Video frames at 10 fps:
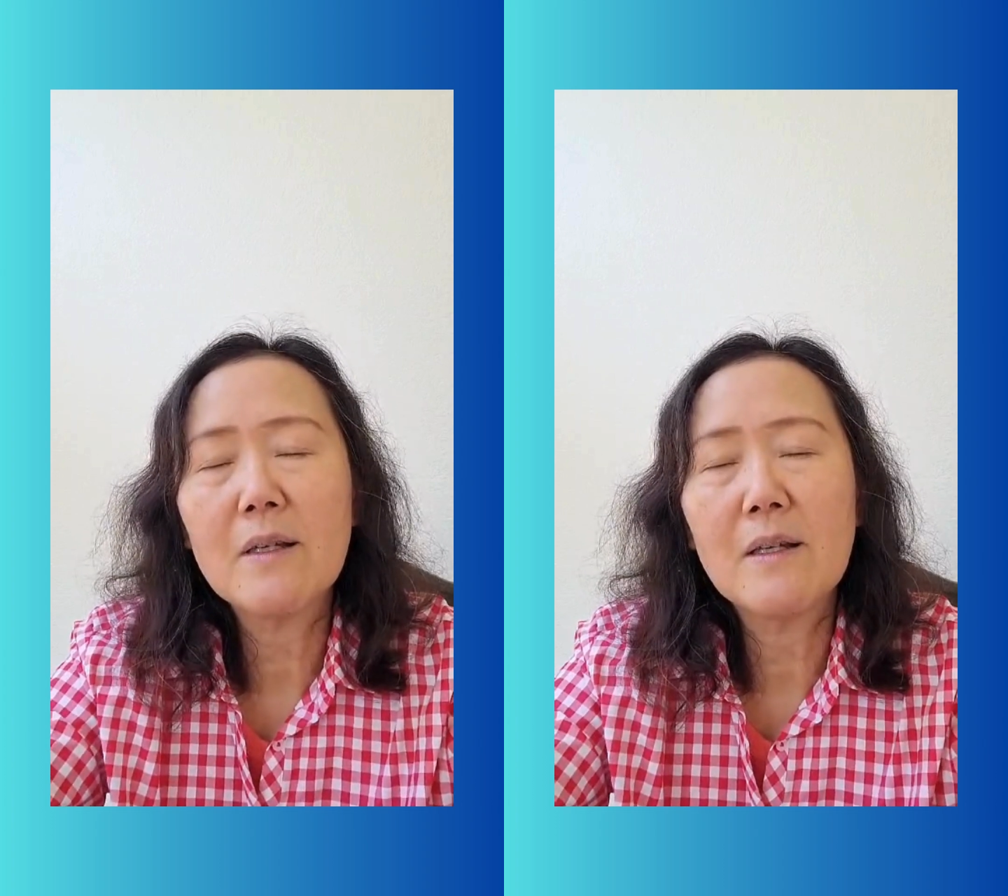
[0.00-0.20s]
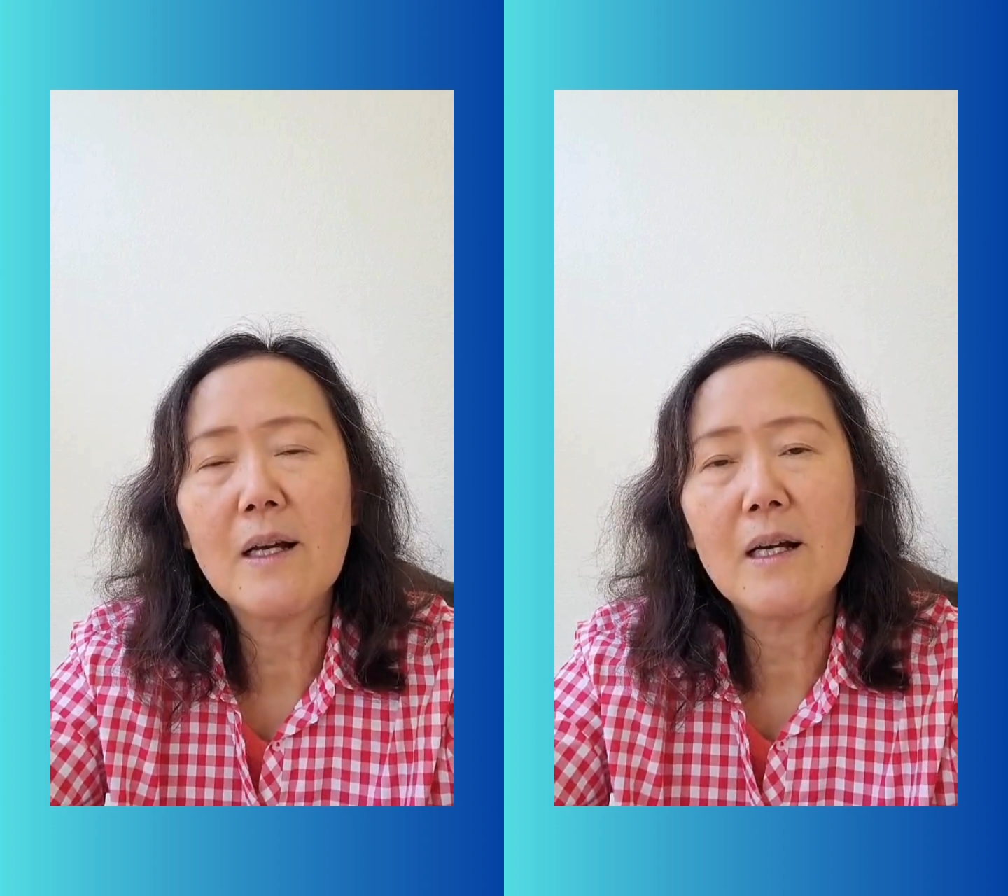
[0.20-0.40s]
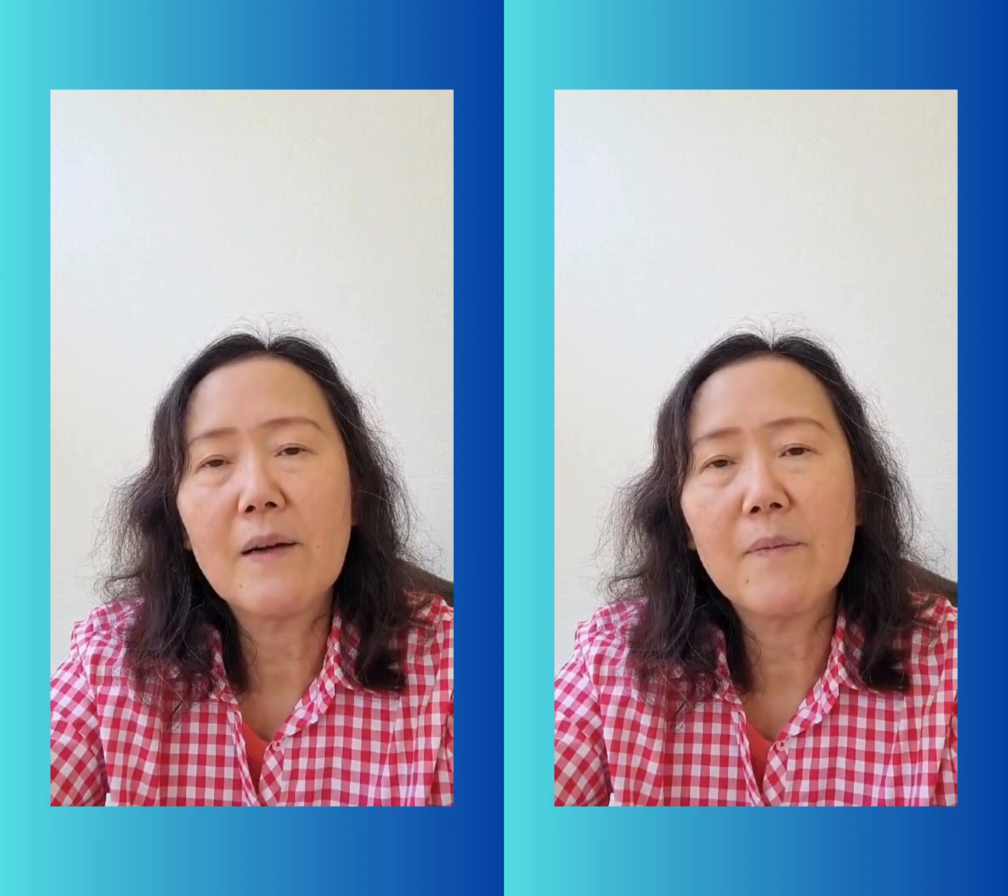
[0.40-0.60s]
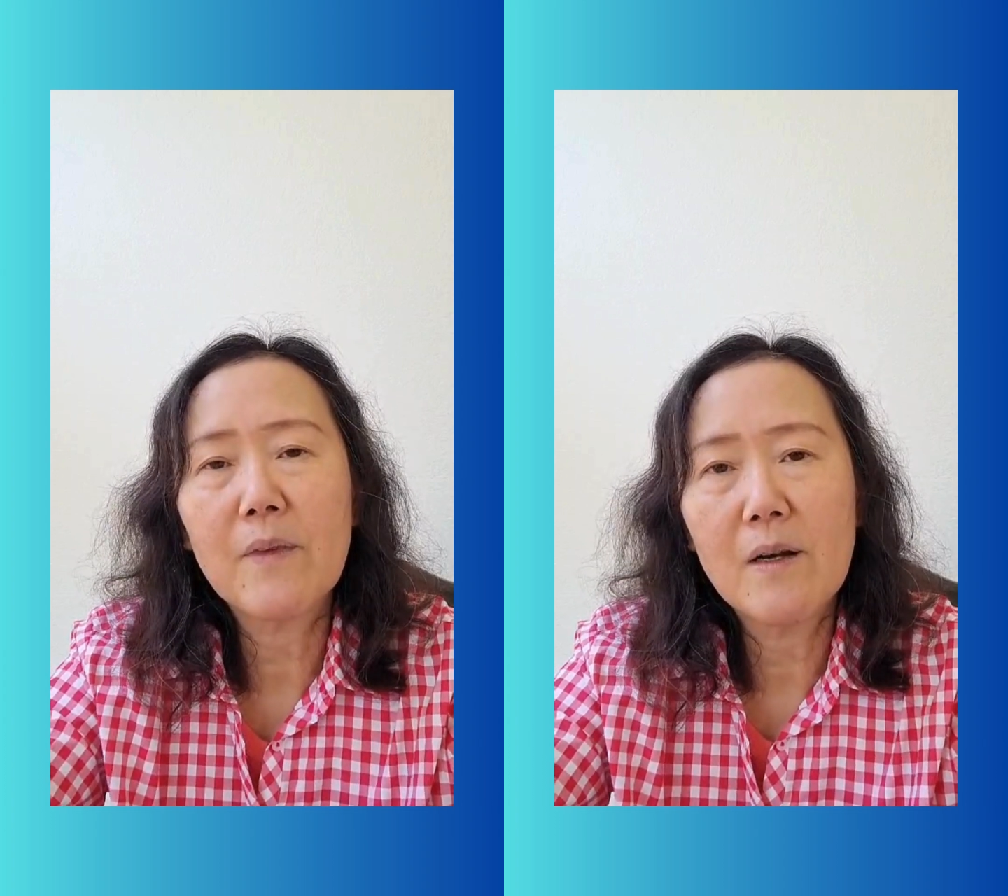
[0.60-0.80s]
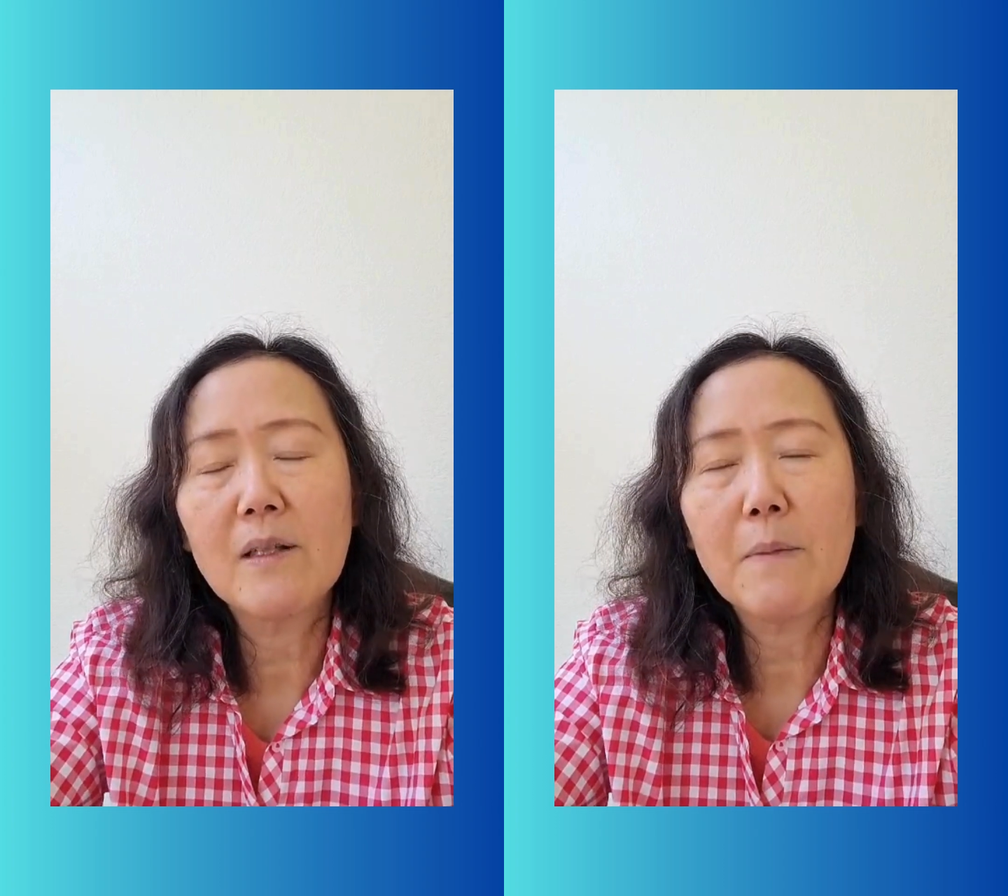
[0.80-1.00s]

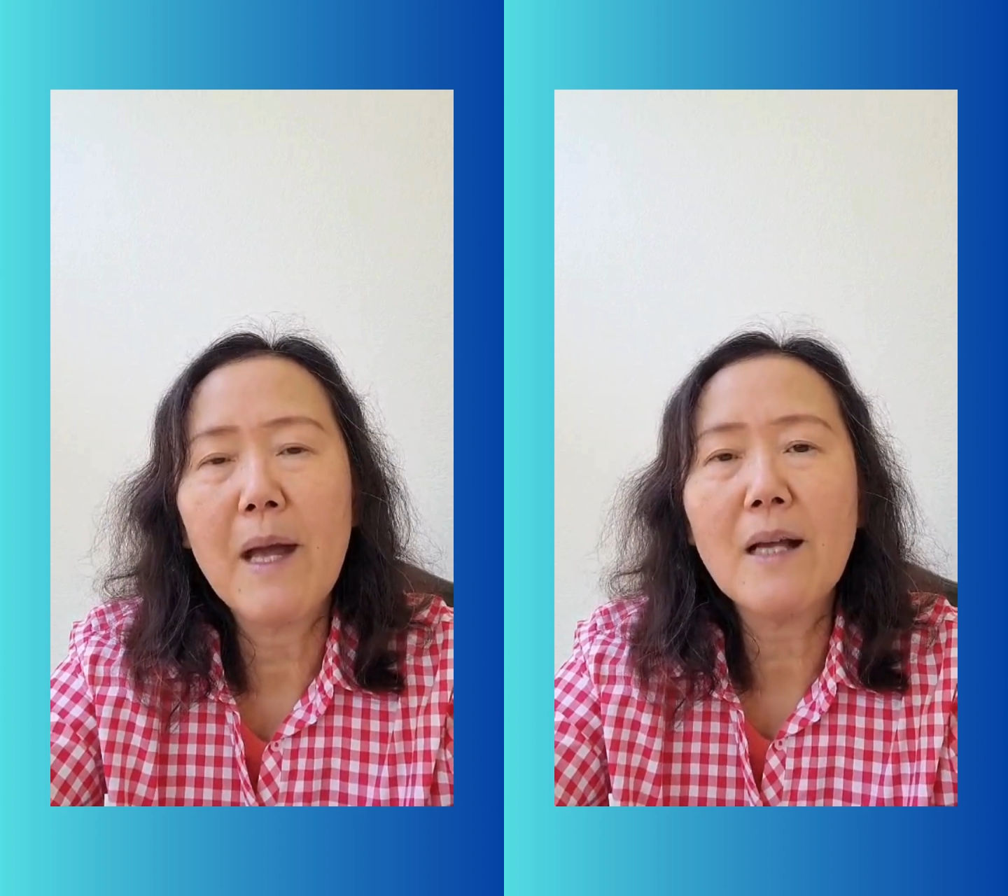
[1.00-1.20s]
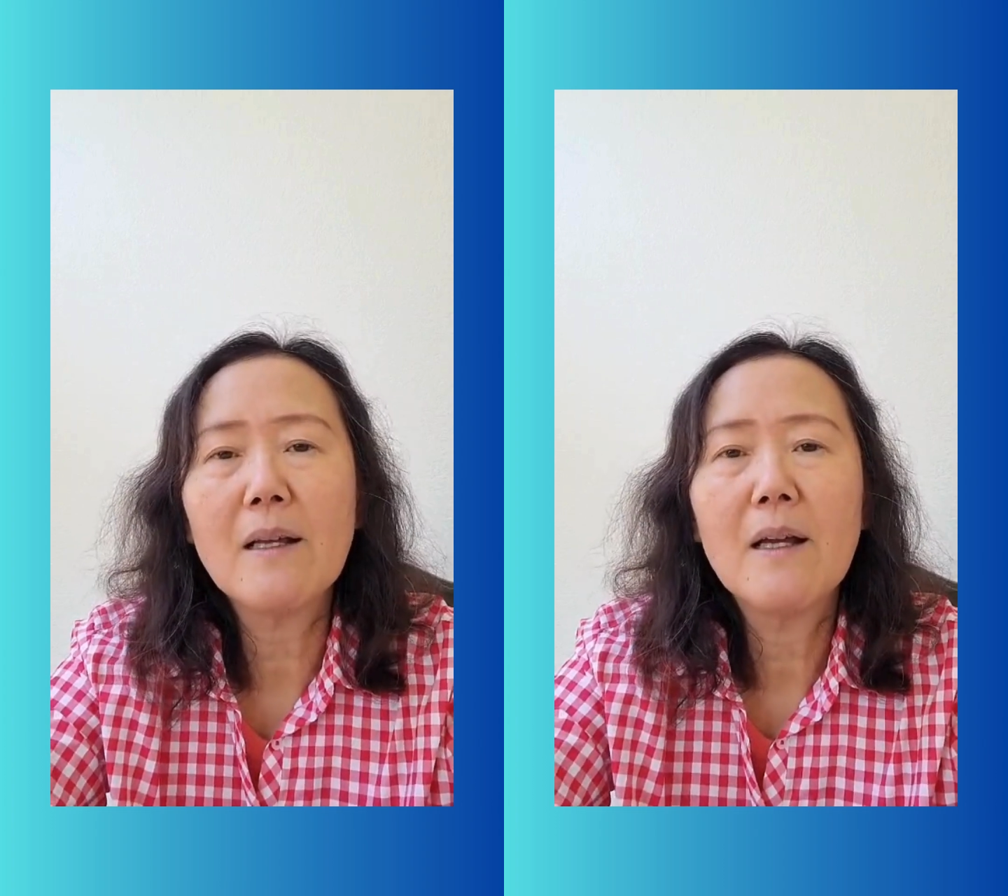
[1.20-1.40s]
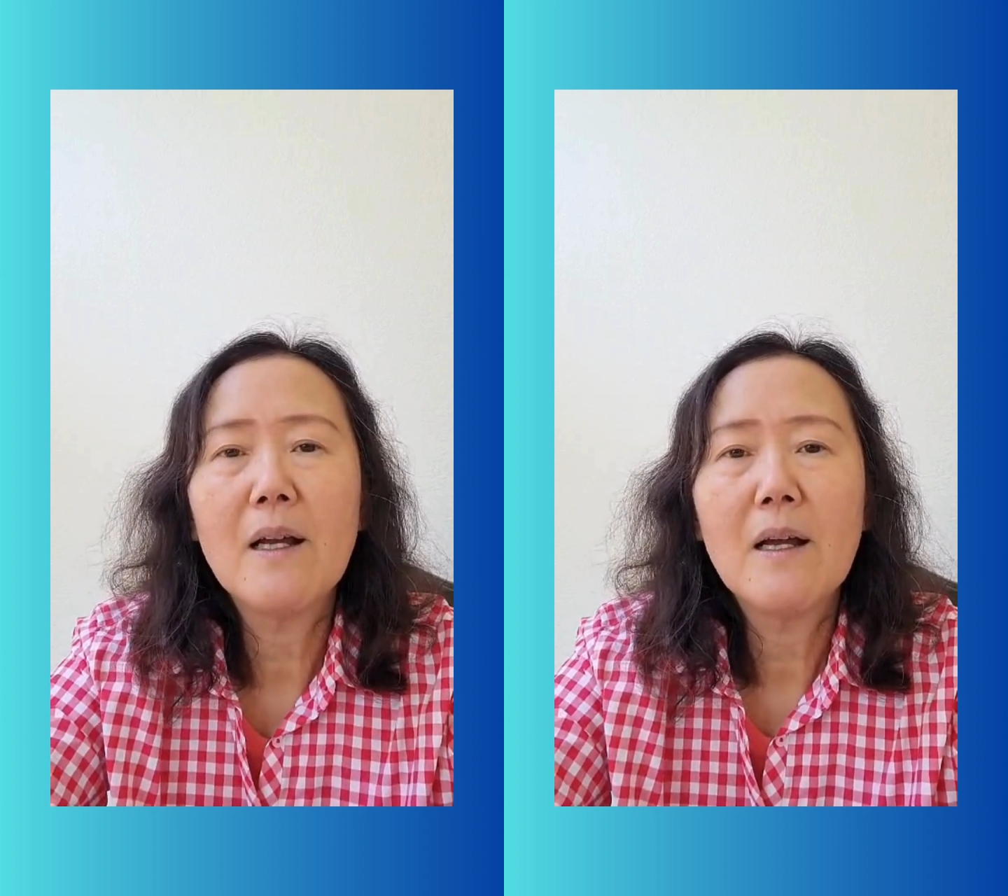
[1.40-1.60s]
on the Mac.